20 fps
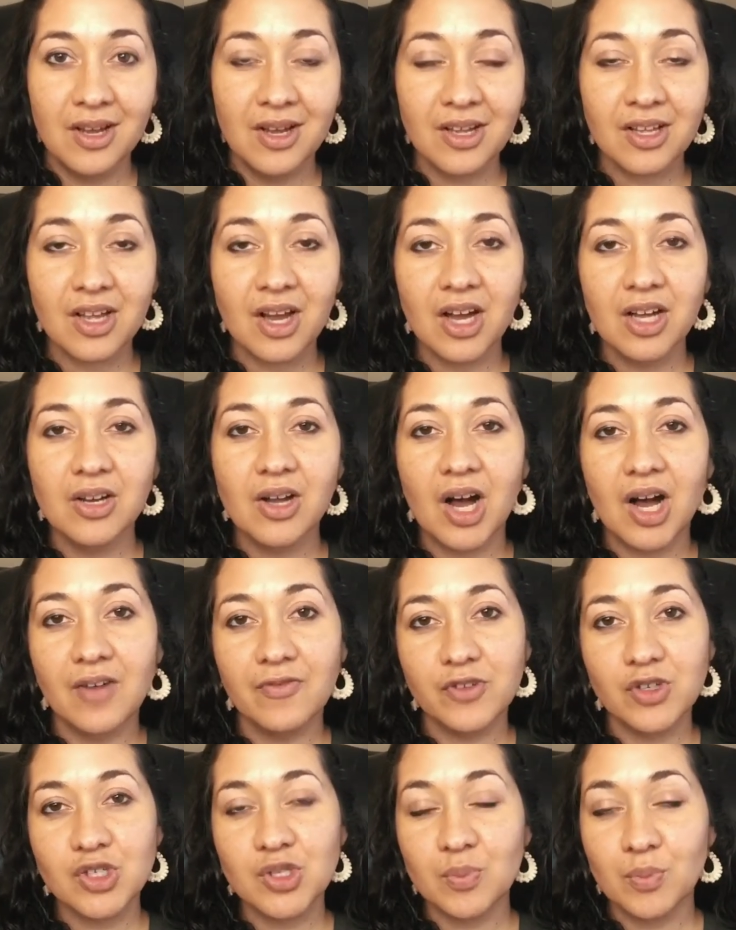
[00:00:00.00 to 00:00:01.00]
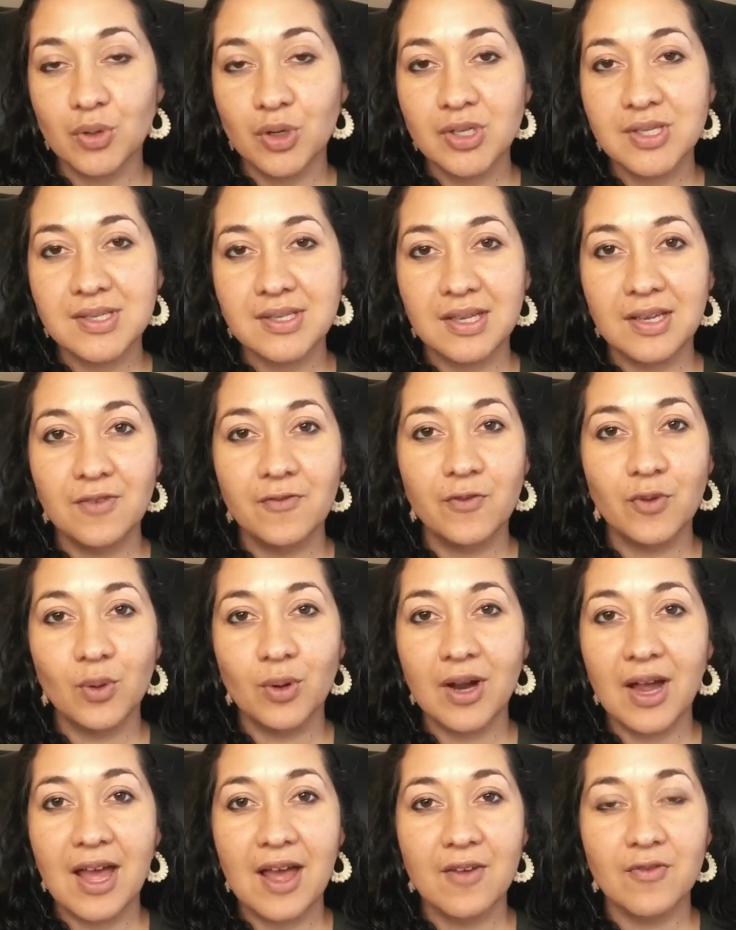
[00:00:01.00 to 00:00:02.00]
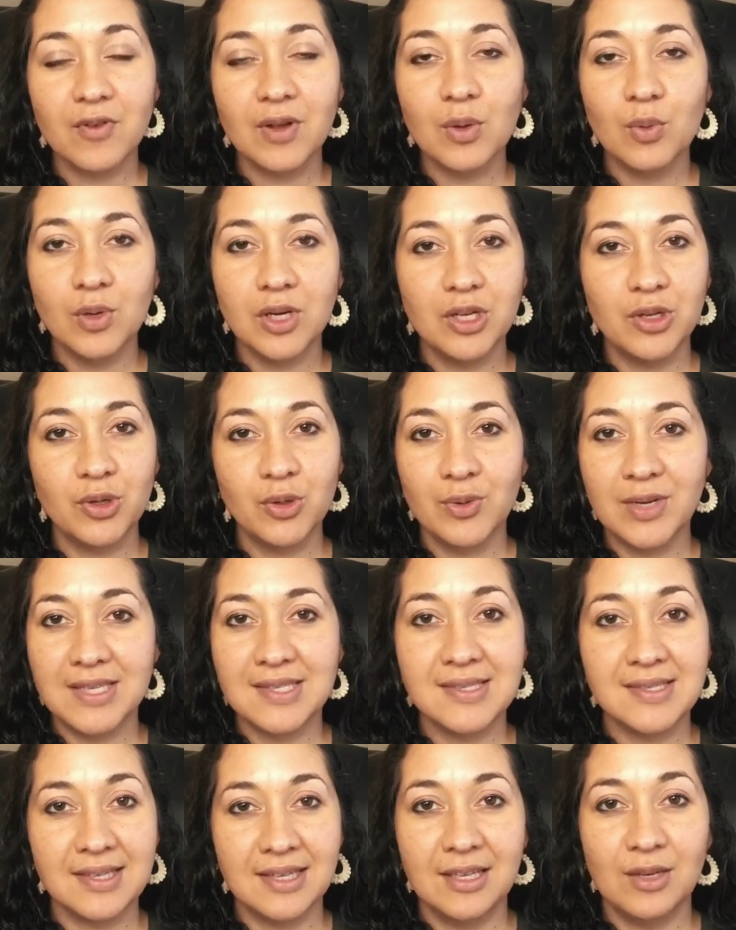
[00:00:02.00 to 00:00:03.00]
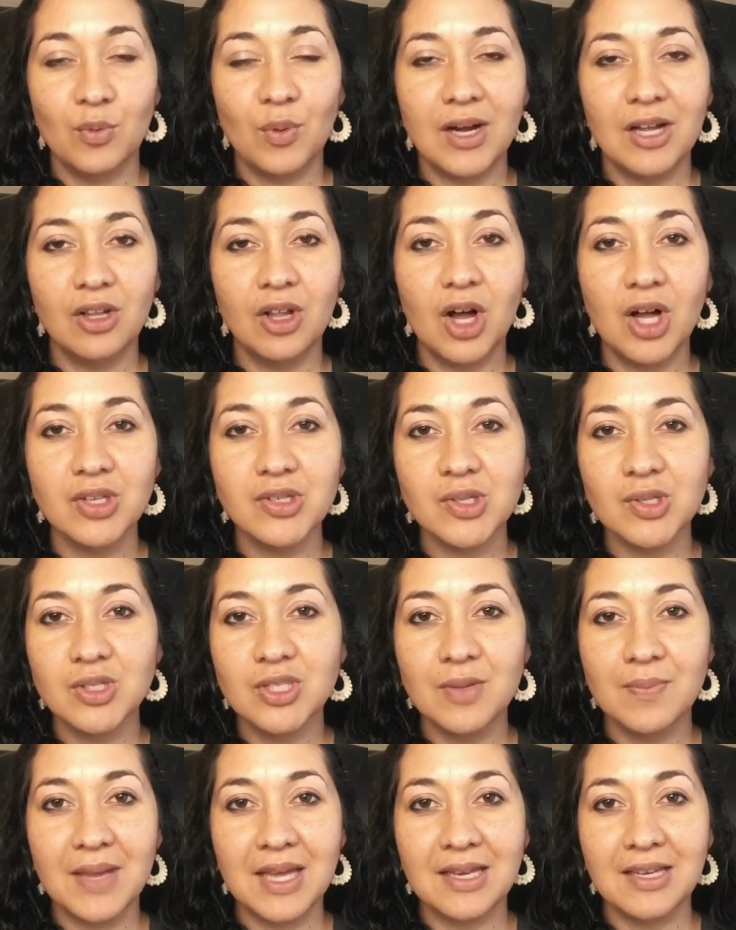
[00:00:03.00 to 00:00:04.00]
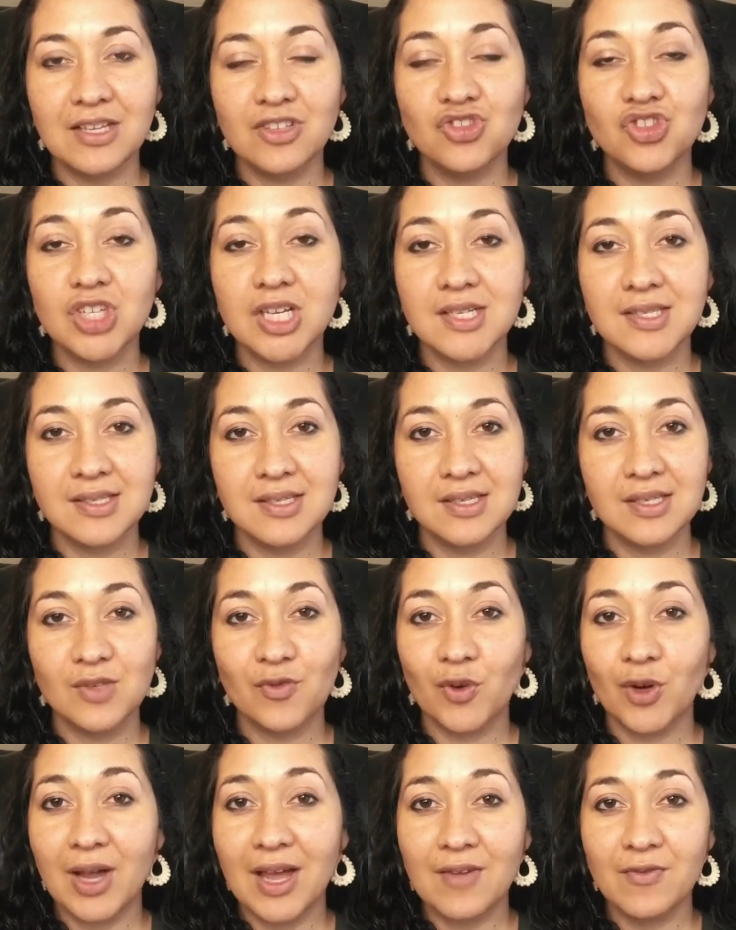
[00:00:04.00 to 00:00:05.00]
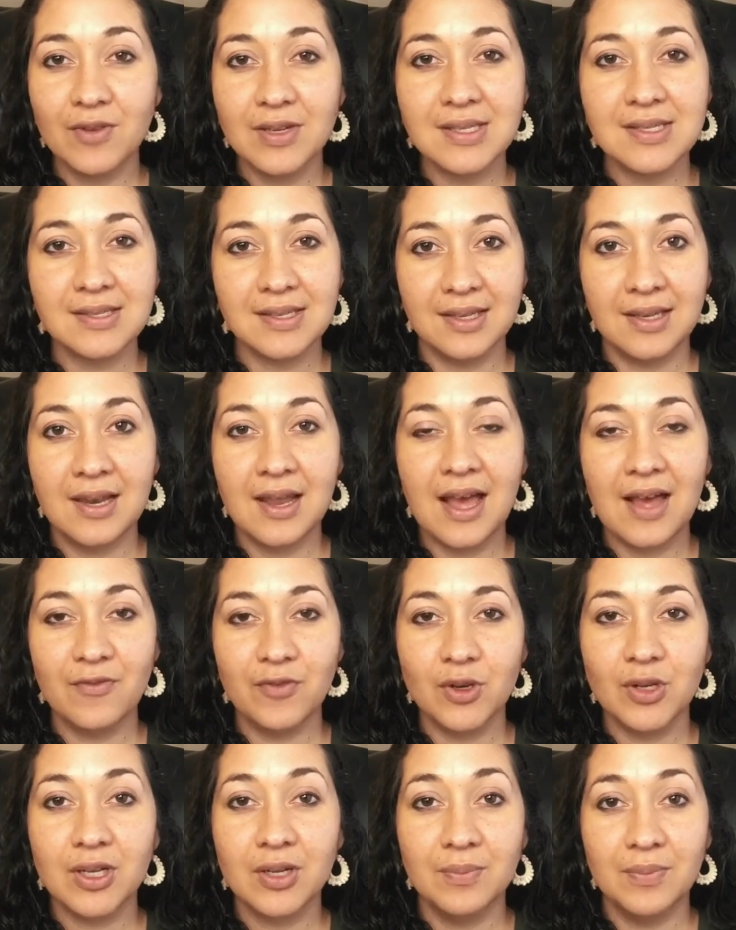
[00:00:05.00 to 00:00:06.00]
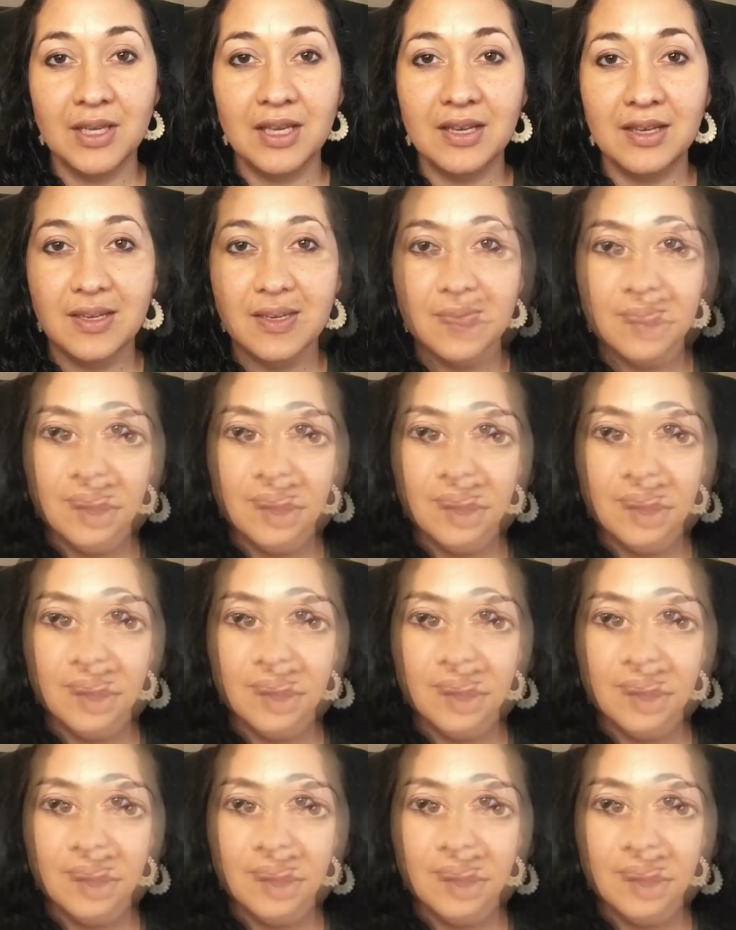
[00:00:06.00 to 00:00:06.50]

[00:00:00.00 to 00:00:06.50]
God offers mercy for everyone who has sinned while also demanding justice for every sin ever committed.